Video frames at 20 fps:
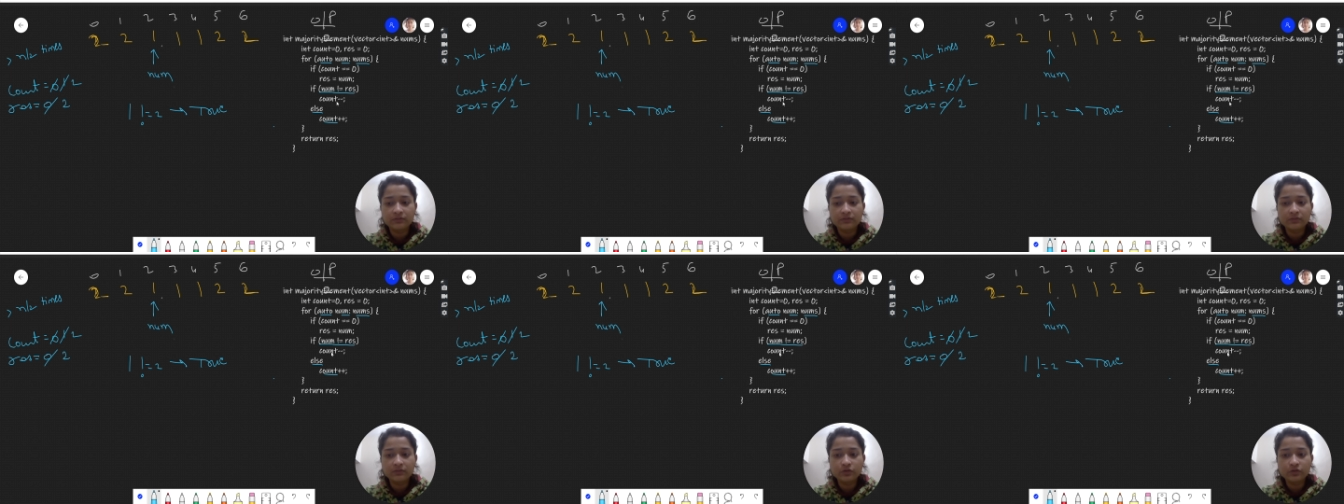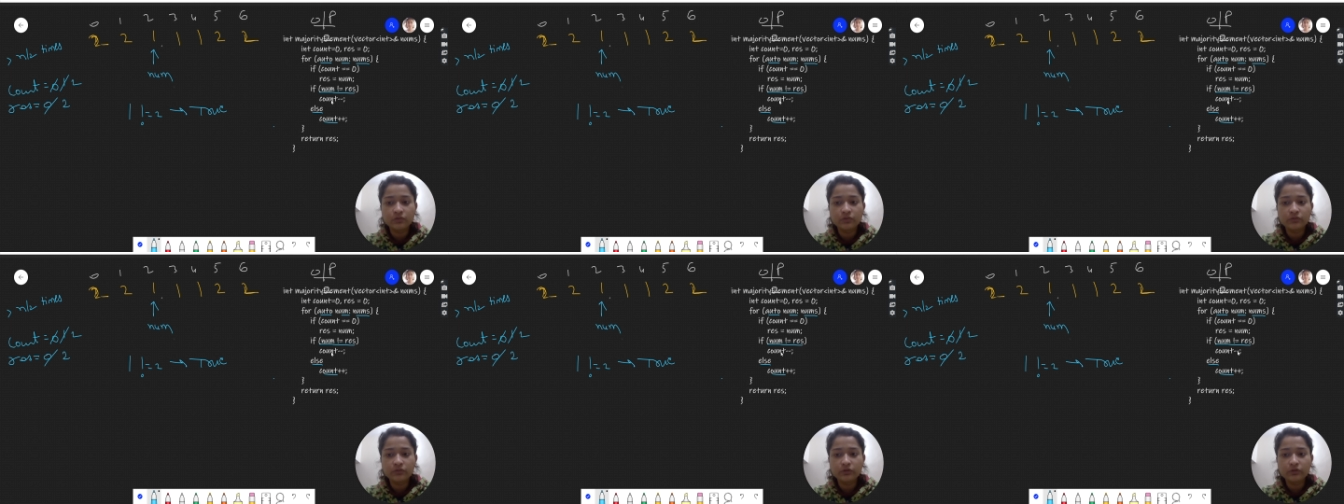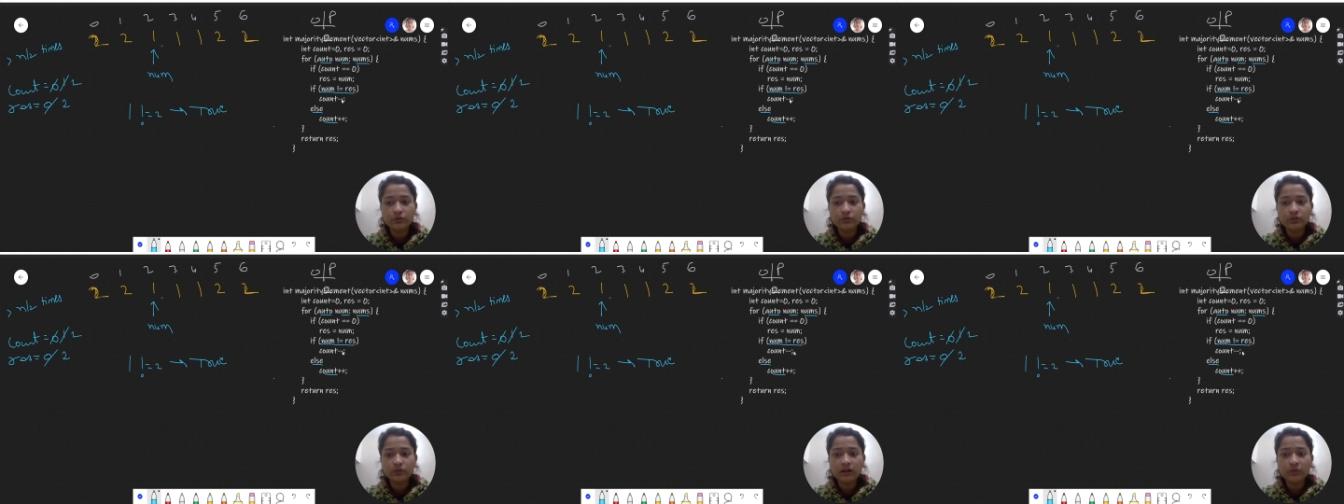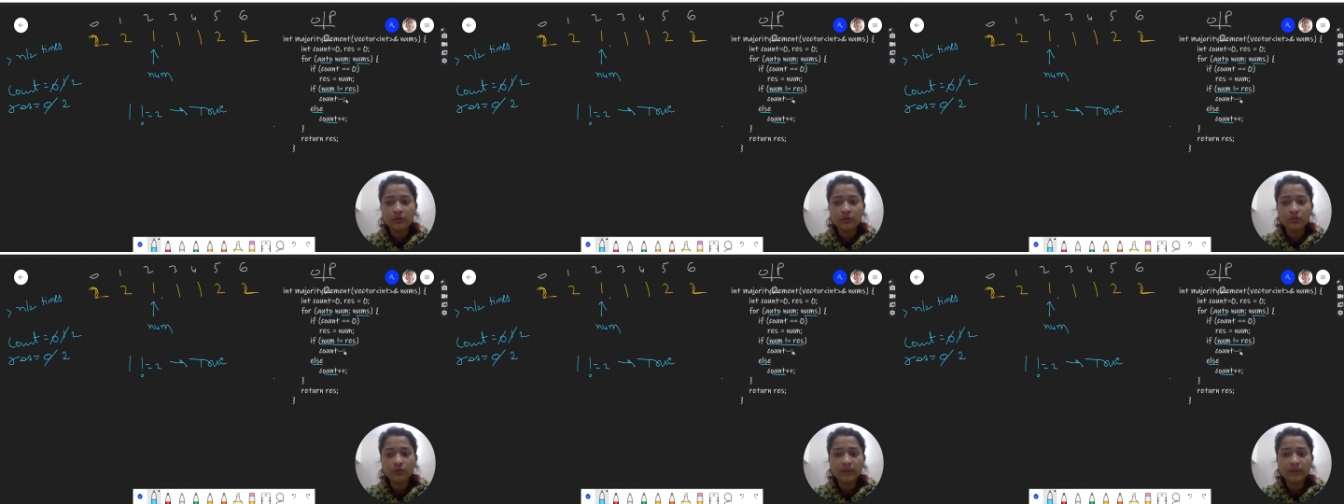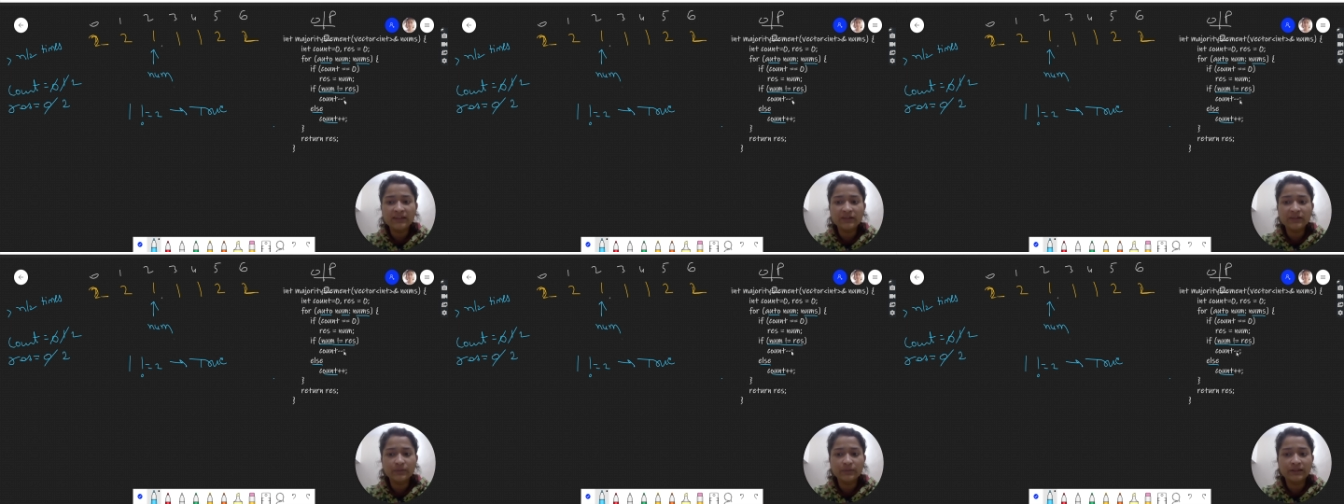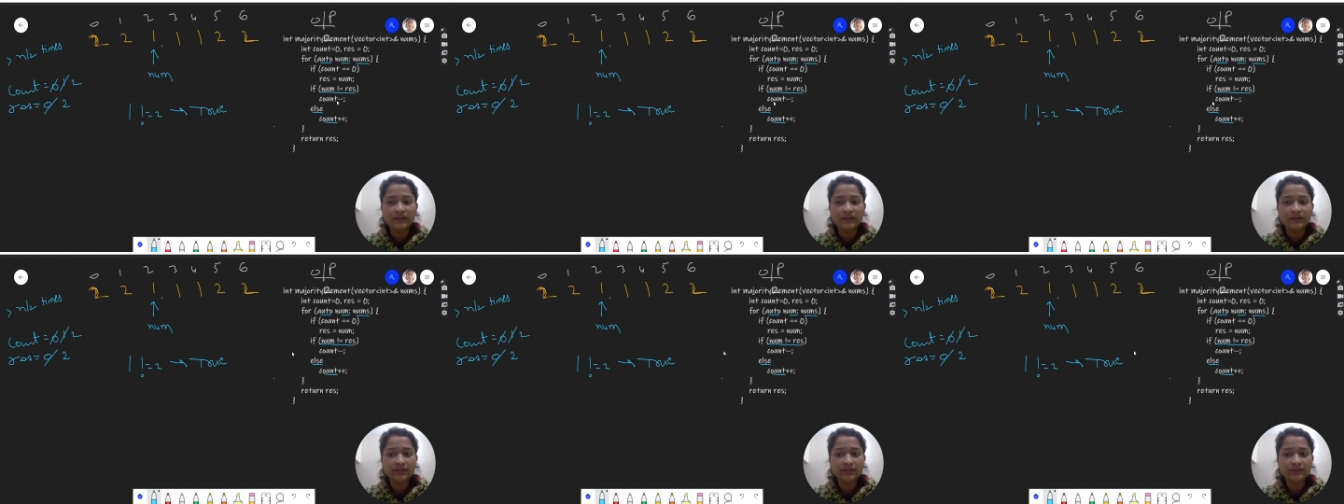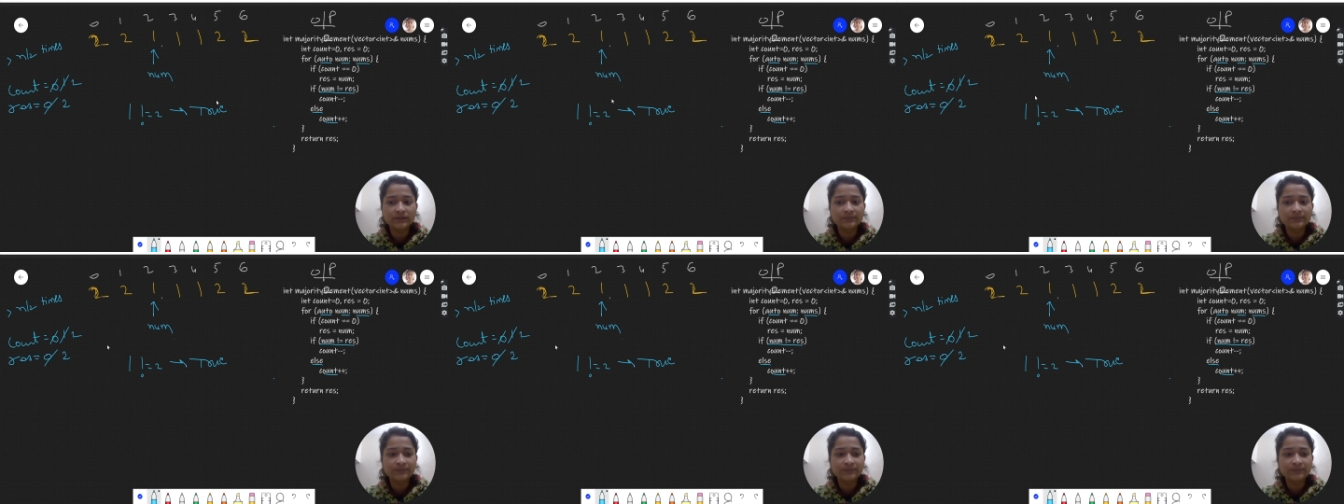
So we will do count minus minus.